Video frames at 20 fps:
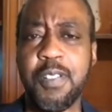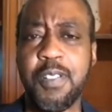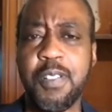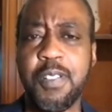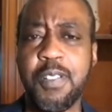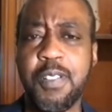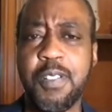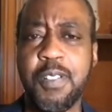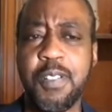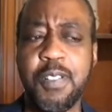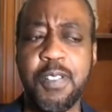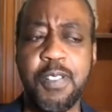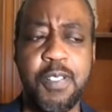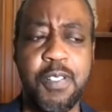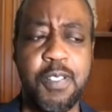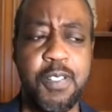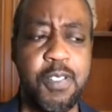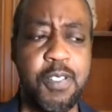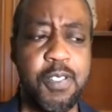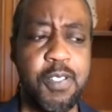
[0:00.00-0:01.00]

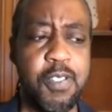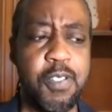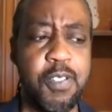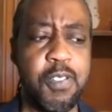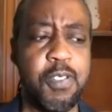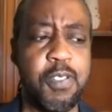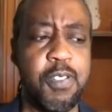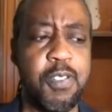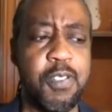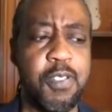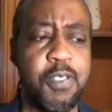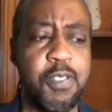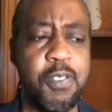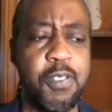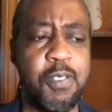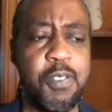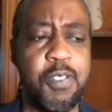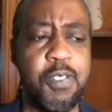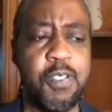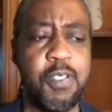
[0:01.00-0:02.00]

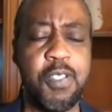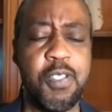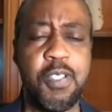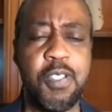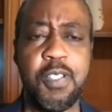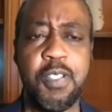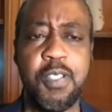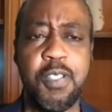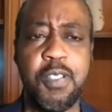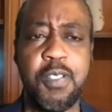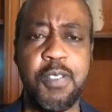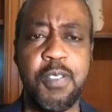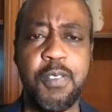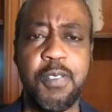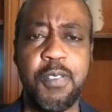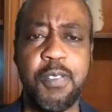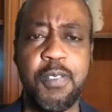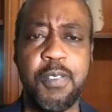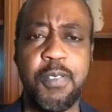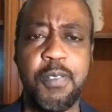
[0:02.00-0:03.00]

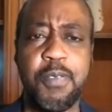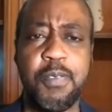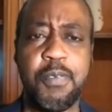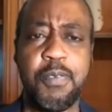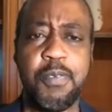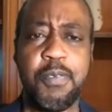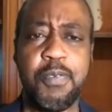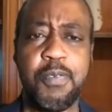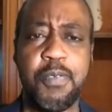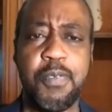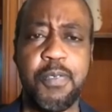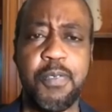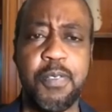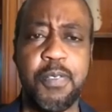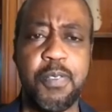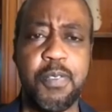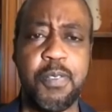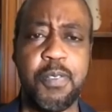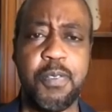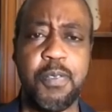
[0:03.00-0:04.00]

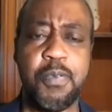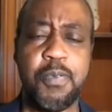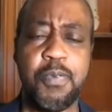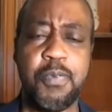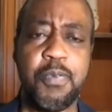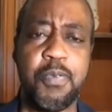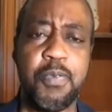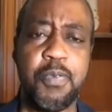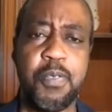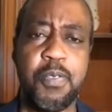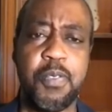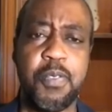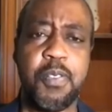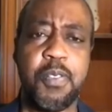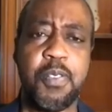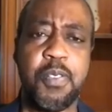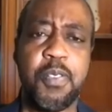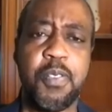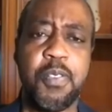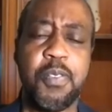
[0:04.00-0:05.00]

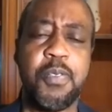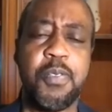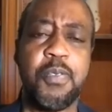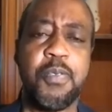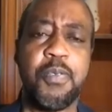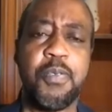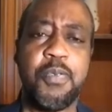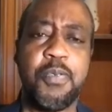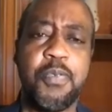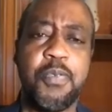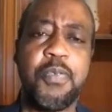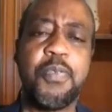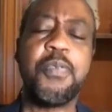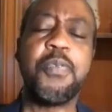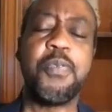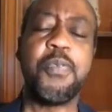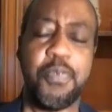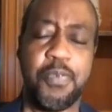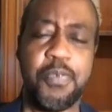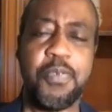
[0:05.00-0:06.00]

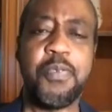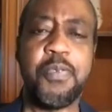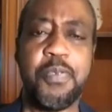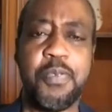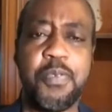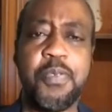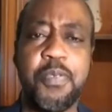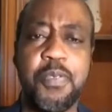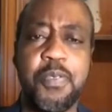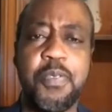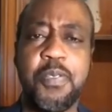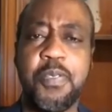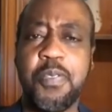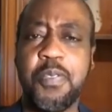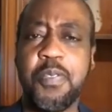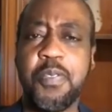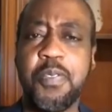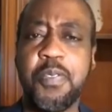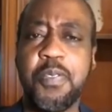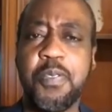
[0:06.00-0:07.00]

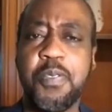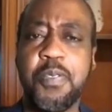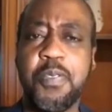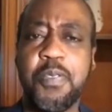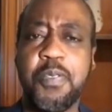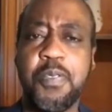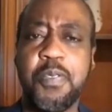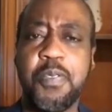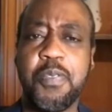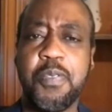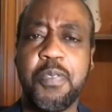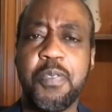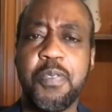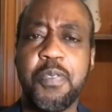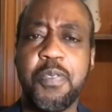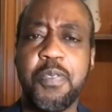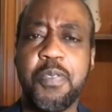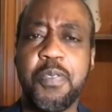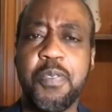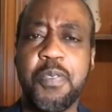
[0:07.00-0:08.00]
The person shown says nothing.